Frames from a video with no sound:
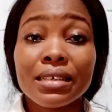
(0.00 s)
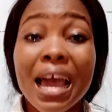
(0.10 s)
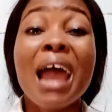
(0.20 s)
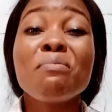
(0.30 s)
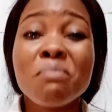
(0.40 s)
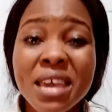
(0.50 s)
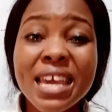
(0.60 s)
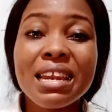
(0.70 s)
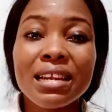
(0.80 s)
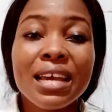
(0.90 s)
I
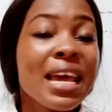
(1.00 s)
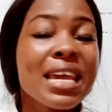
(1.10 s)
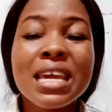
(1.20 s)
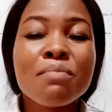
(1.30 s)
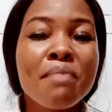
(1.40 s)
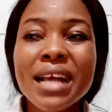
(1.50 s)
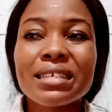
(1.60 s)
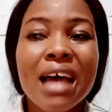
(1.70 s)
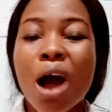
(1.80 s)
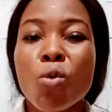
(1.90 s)
mean, it
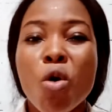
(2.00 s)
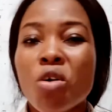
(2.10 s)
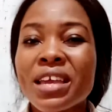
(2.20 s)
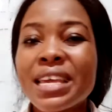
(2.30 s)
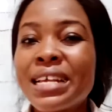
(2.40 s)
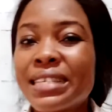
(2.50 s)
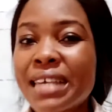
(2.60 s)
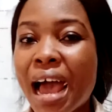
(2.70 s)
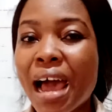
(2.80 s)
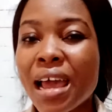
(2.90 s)
makes our work
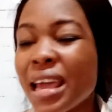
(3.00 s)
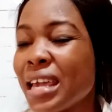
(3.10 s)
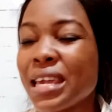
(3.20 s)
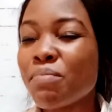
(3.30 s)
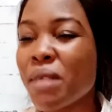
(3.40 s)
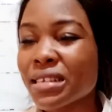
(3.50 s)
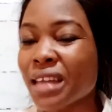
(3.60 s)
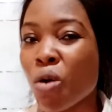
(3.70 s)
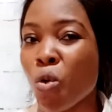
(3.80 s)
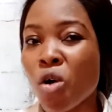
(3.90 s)
easier, it makes
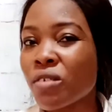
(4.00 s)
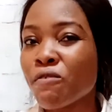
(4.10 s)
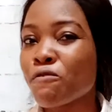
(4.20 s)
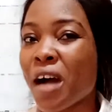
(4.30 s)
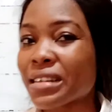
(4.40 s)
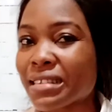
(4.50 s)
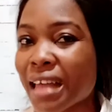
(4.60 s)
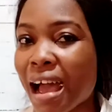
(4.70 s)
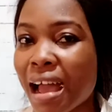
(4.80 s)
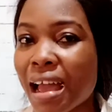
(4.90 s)
our work
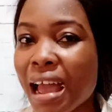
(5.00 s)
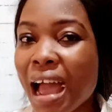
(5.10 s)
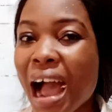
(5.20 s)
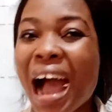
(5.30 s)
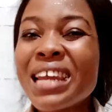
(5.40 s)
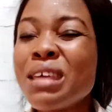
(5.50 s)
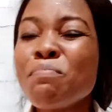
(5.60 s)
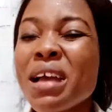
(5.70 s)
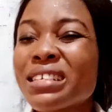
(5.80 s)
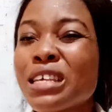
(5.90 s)
faster, and it
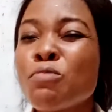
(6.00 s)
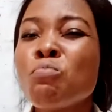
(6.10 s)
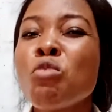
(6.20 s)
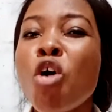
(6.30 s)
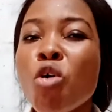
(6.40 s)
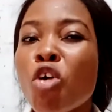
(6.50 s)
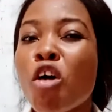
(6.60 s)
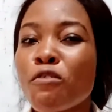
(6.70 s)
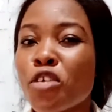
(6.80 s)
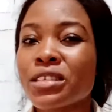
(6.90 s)
makes it more
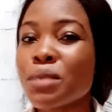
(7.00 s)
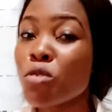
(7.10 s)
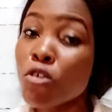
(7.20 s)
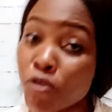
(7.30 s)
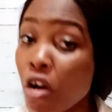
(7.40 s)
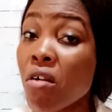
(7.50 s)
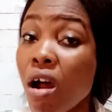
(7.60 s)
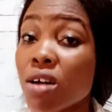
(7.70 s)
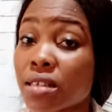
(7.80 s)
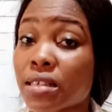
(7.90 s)
comfortable for
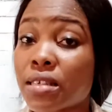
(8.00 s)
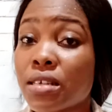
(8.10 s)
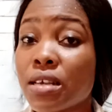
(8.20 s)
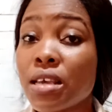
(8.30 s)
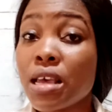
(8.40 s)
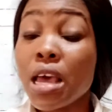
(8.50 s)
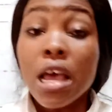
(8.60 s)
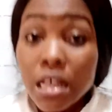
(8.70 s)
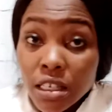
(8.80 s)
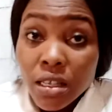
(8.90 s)
us.
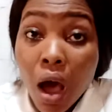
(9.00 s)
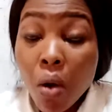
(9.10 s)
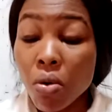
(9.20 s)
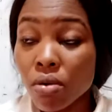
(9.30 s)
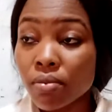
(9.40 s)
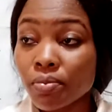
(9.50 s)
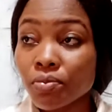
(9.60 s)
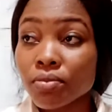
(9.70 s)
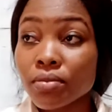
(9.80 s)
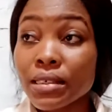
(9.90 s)
So,
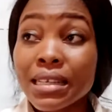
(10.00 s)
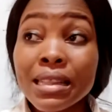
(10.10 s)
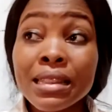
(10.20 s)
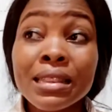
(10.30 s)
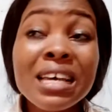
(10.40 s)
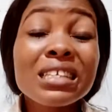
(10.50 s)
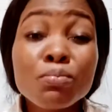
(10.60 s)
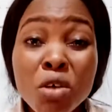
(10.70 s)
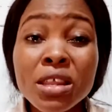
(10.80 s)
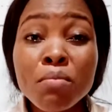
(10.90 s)
this
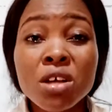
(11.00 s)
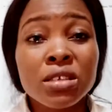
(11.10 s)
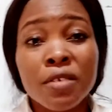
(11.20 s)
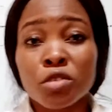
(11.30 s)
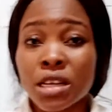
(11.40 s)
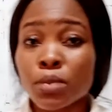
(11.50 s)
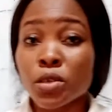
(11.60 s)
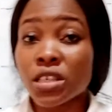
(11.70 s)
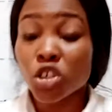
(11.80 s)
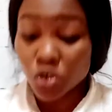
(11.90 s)
modern means of
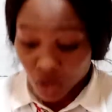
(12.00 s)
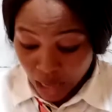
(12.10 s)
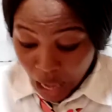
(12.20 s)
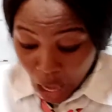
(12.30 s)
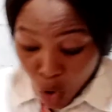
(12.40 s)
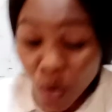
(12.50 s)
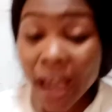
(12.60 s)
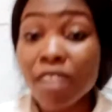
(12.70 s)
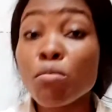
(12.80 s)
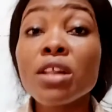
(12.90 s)
transportation, we
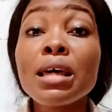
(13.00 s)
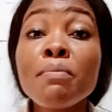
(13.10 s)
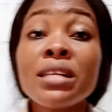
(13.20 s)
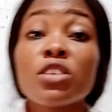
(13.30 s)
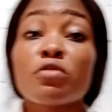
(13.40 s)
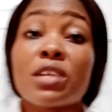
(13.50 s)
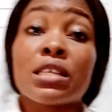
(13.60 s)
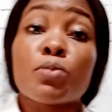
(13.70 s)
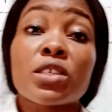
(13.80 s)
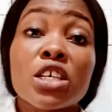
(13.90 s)
have modern means of
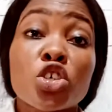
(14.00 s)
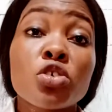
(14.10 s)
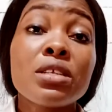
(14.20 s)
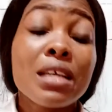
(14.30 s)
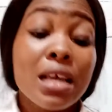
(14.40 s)
transportation